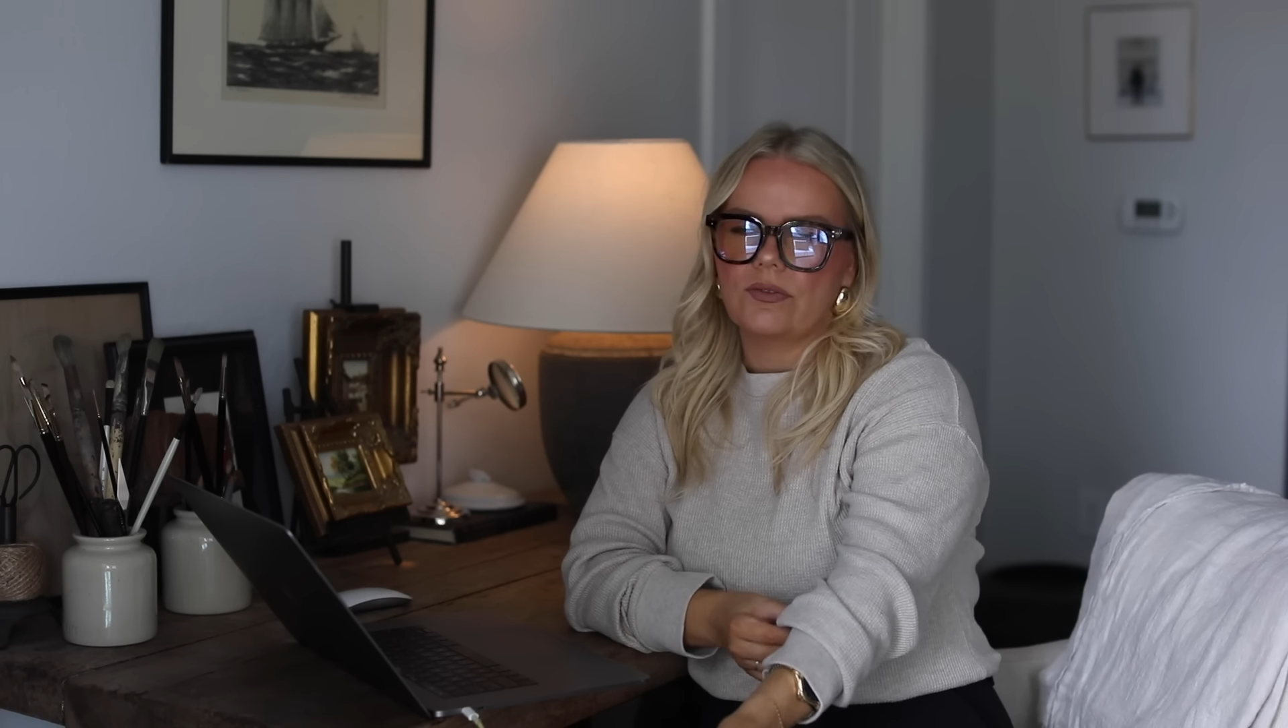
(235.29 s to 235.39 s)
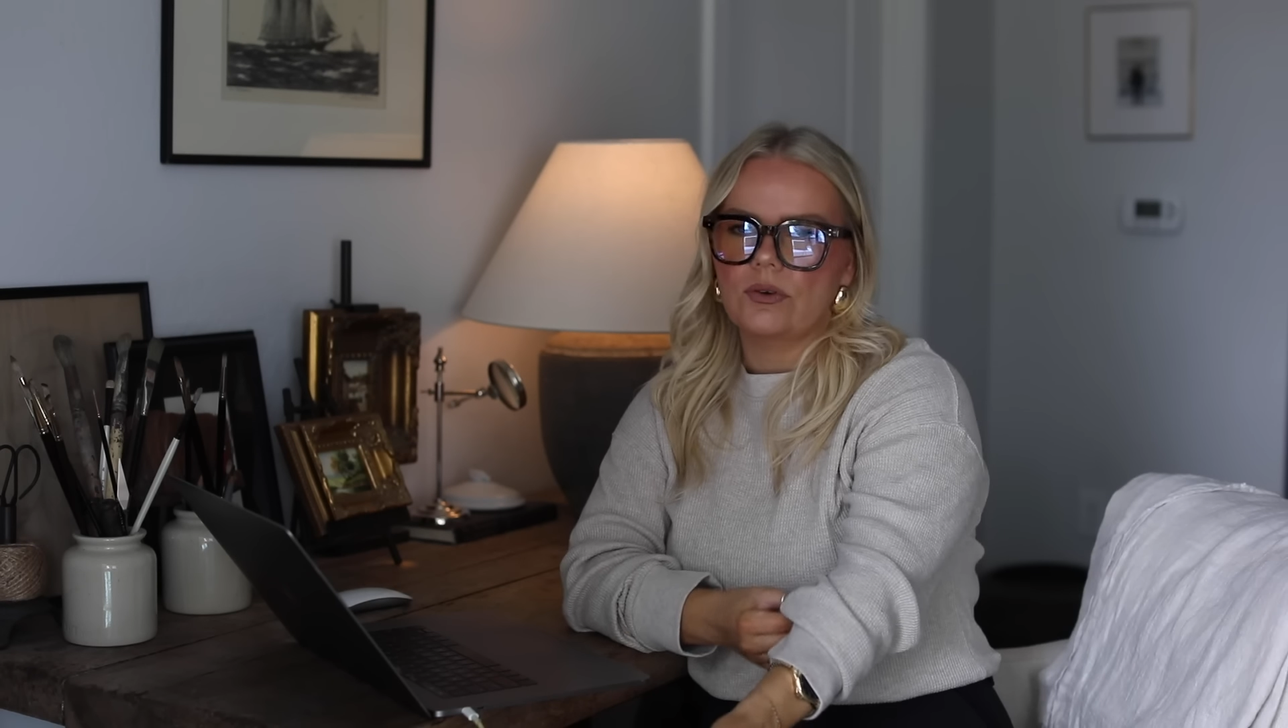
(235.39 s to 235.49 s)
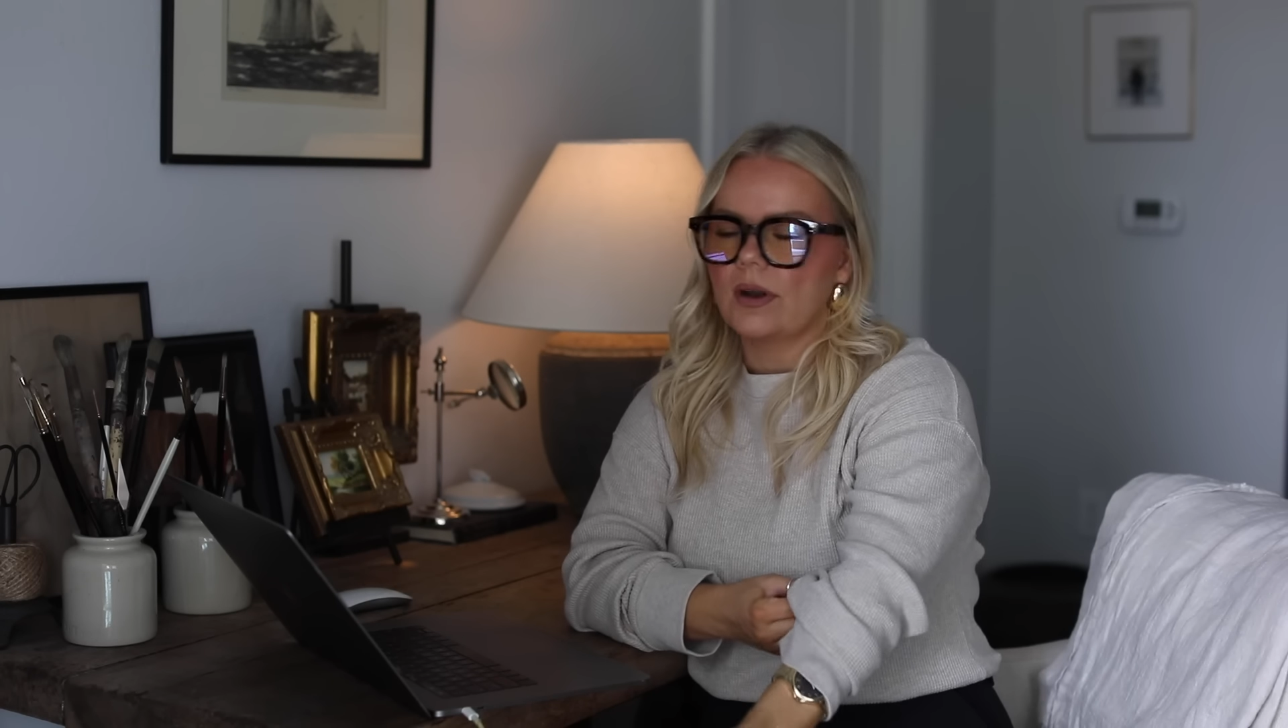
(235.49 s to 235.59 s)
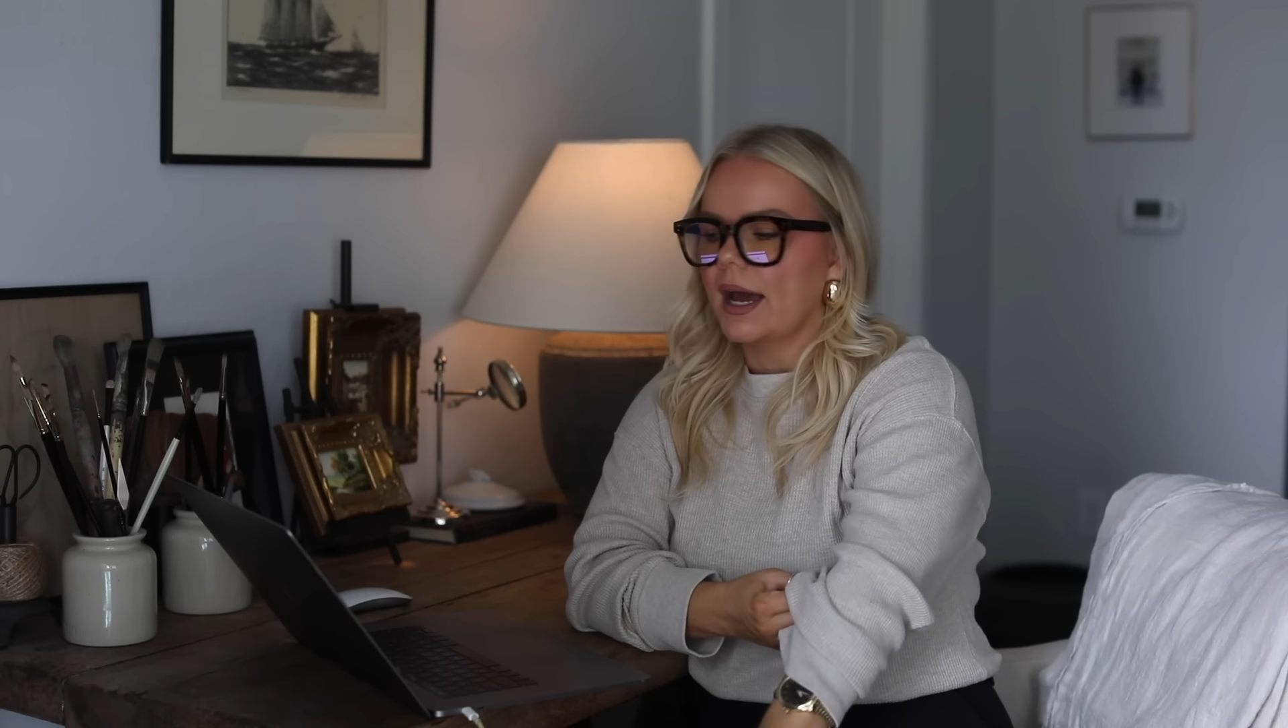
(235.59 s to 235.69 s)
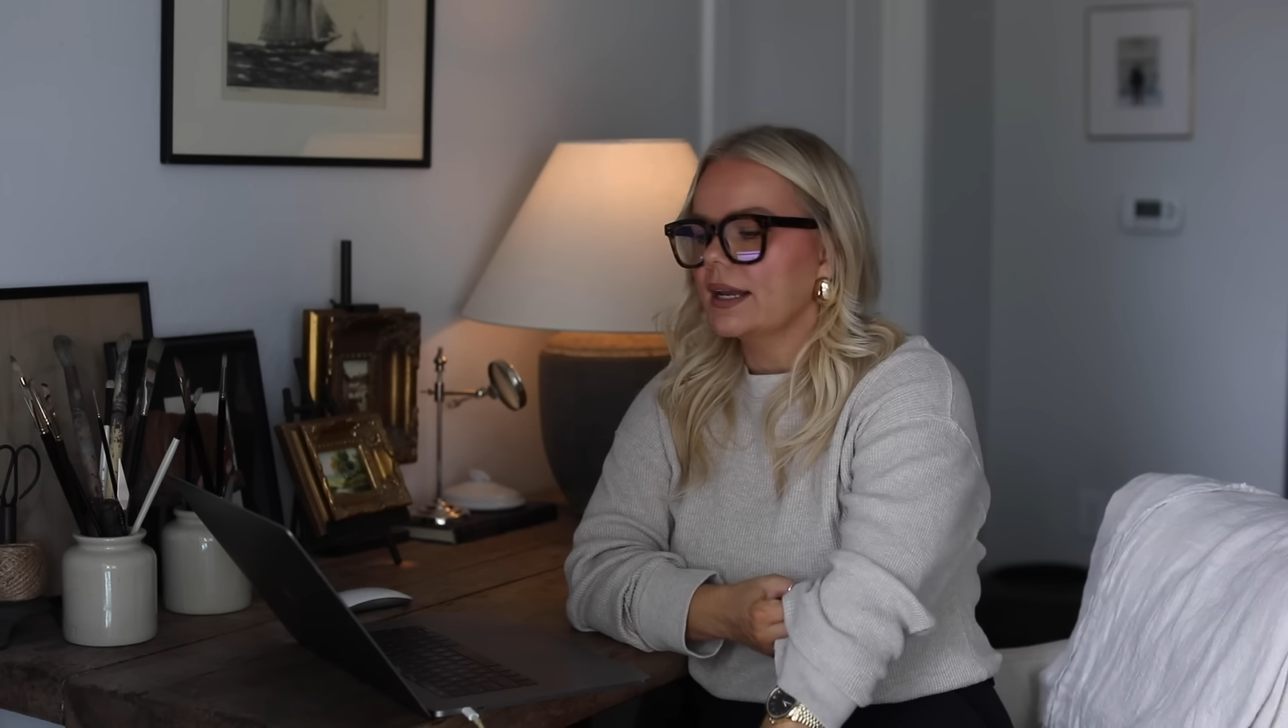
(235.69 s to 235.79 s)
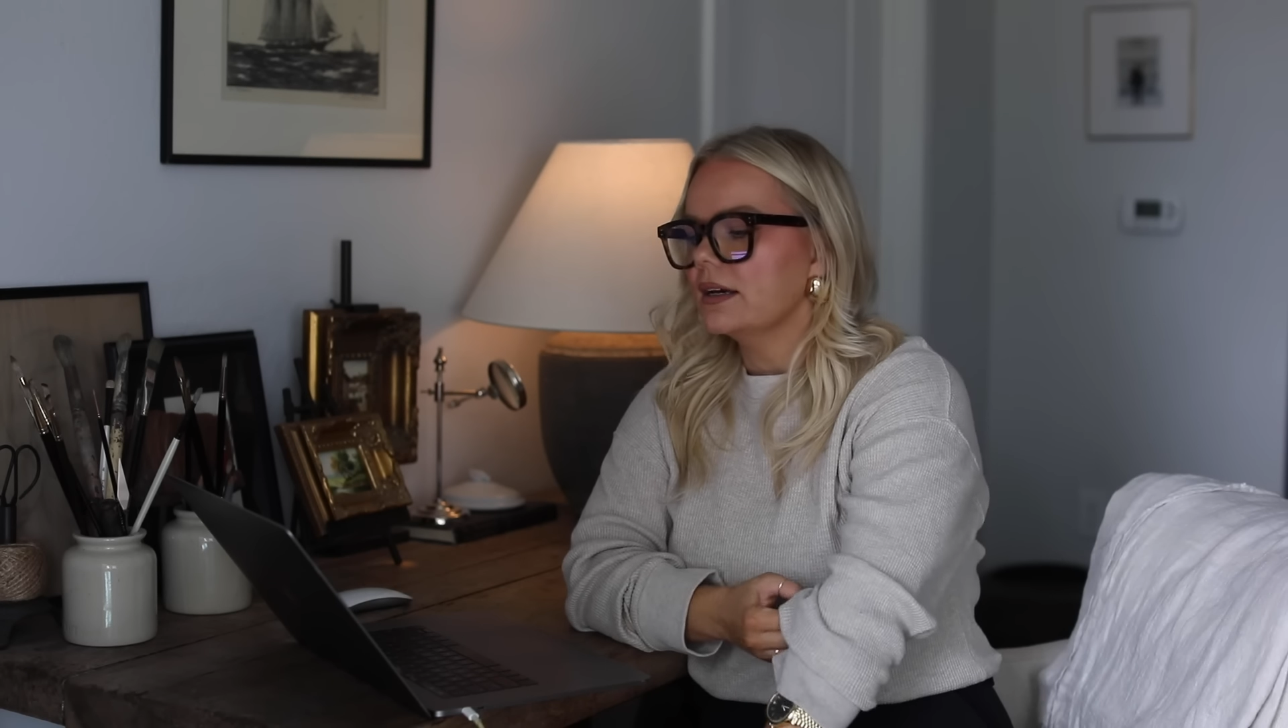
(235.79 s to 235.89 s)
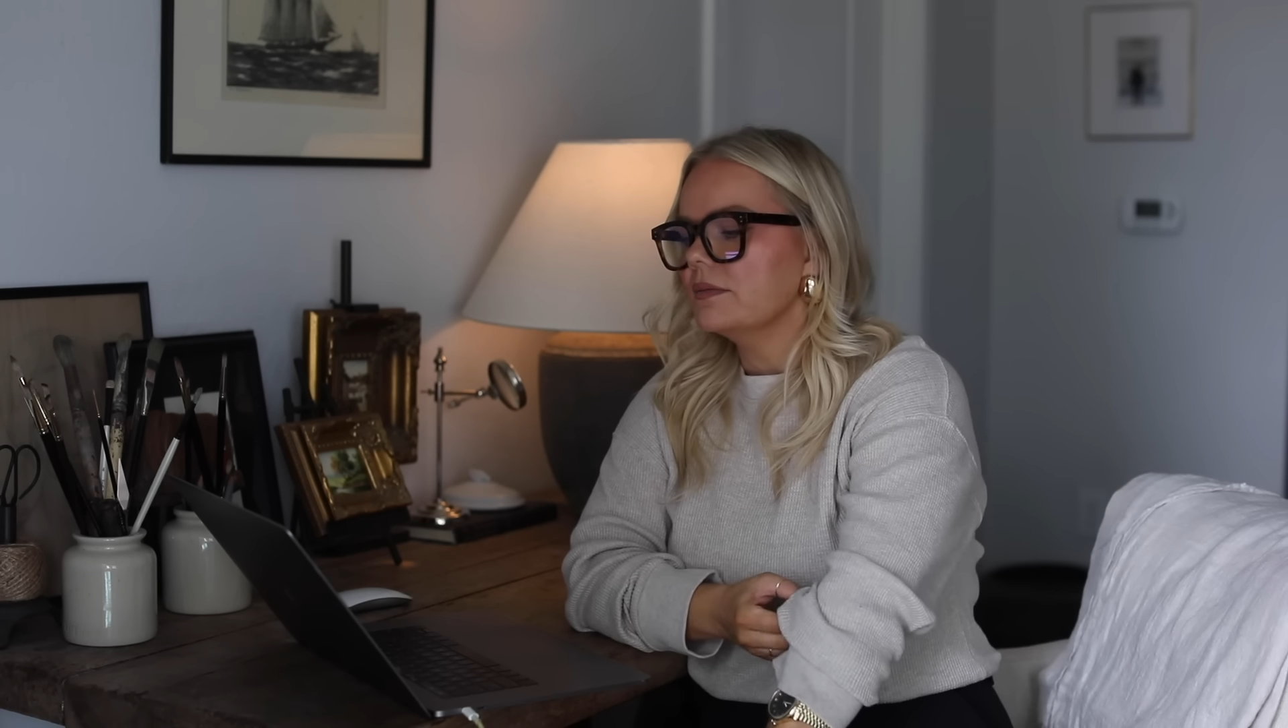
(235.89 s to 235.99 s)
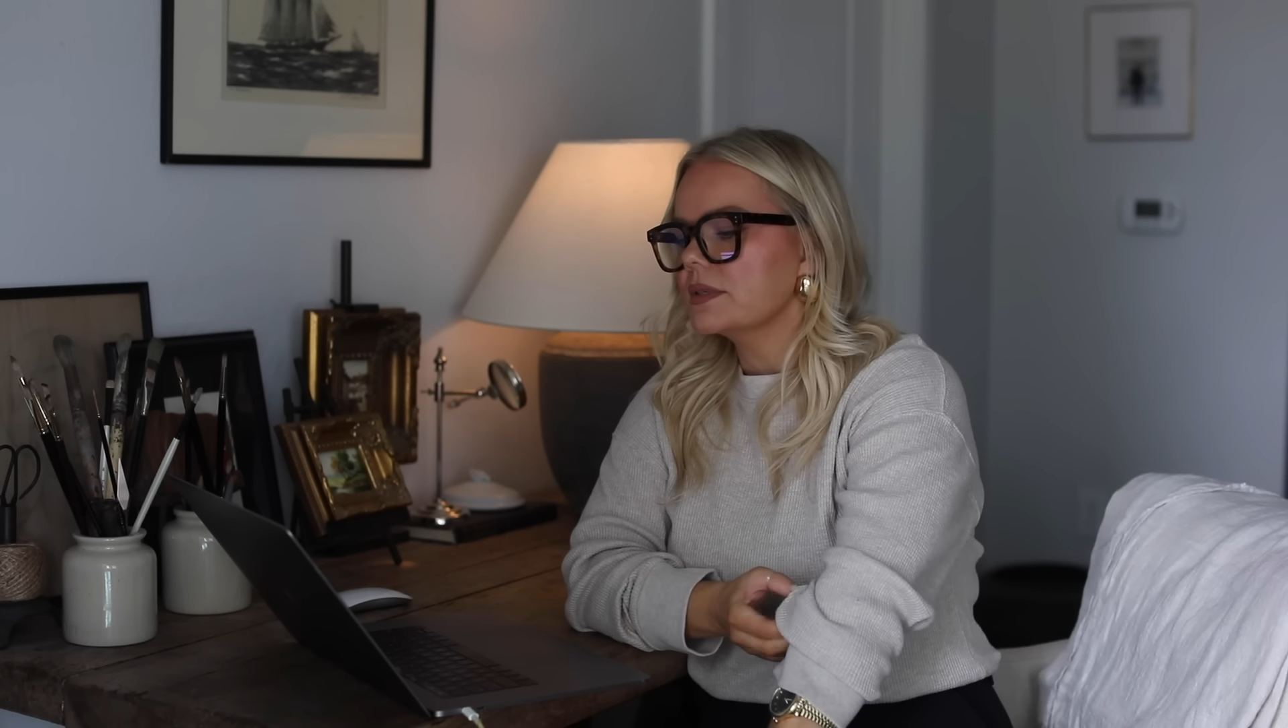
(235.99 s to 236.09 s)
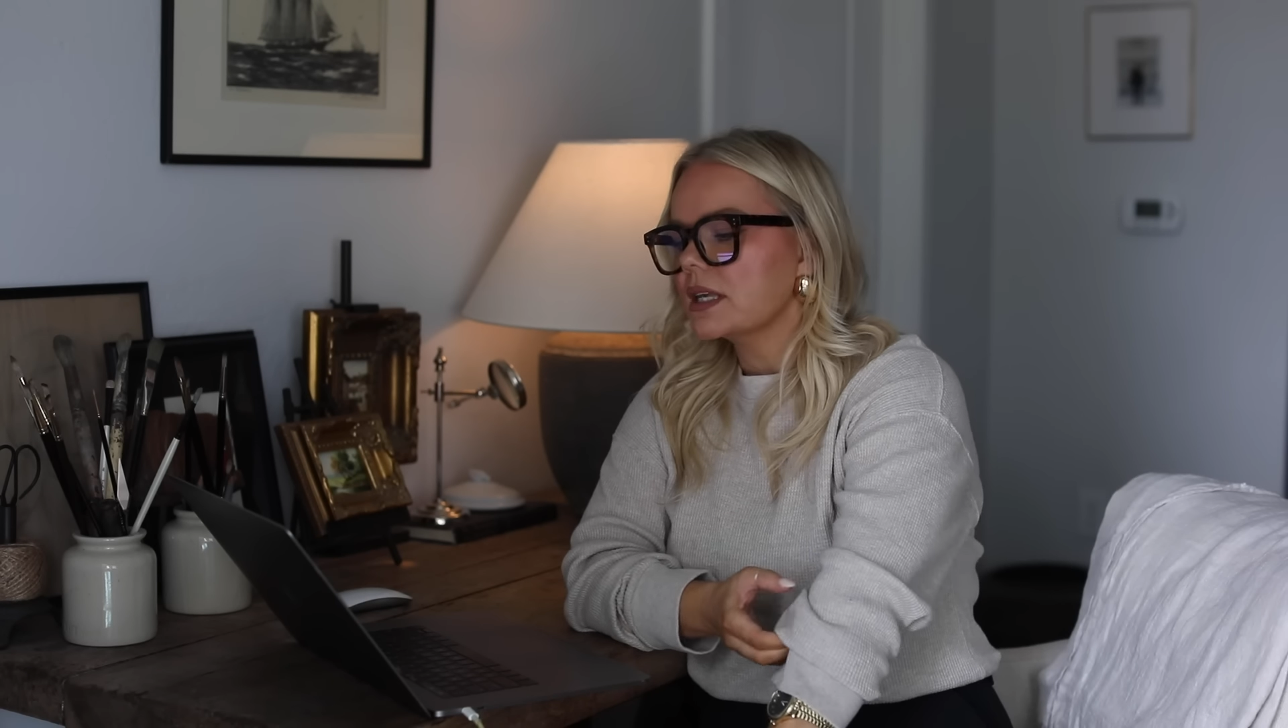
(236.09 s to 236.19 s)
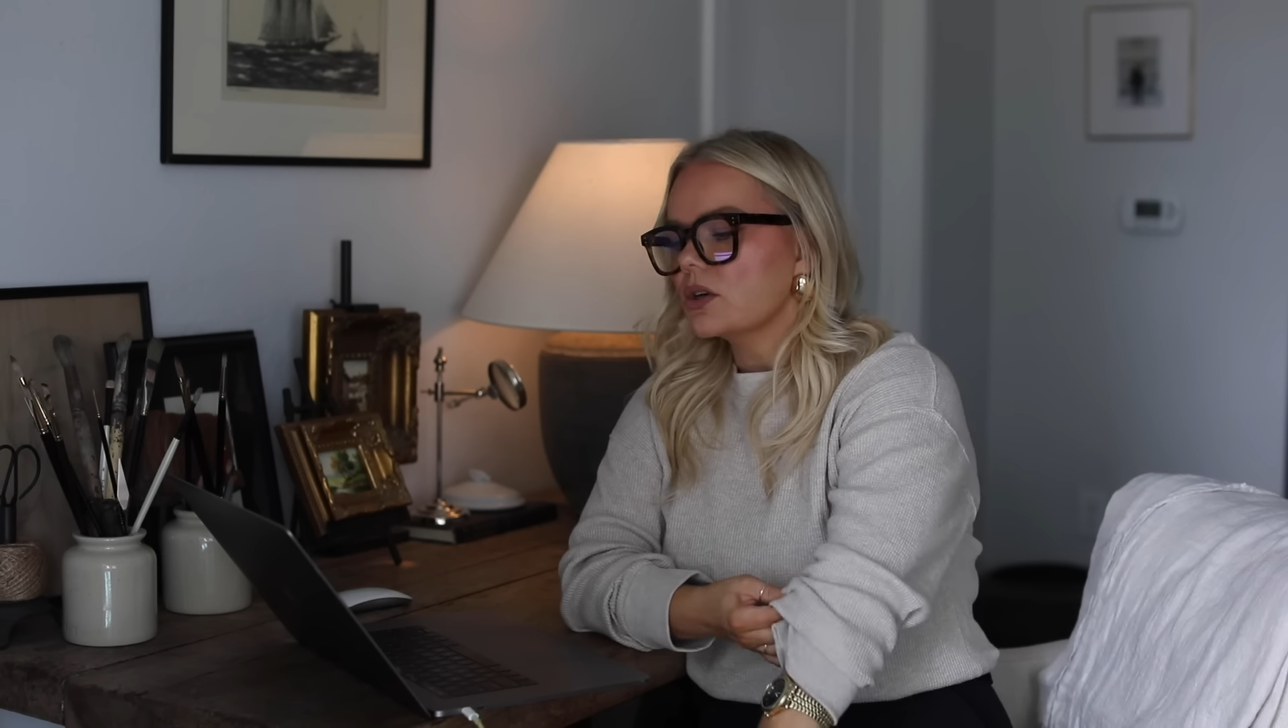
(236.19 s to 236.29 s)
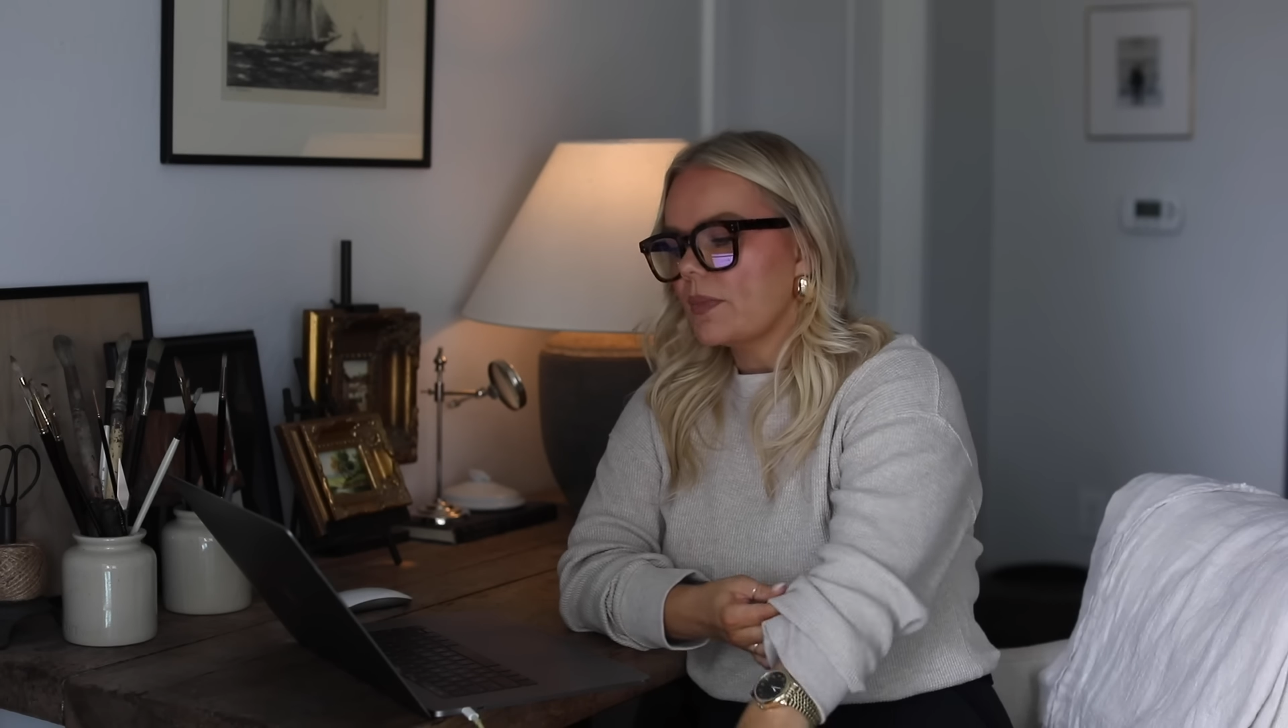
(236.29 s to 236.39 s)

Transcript: food items.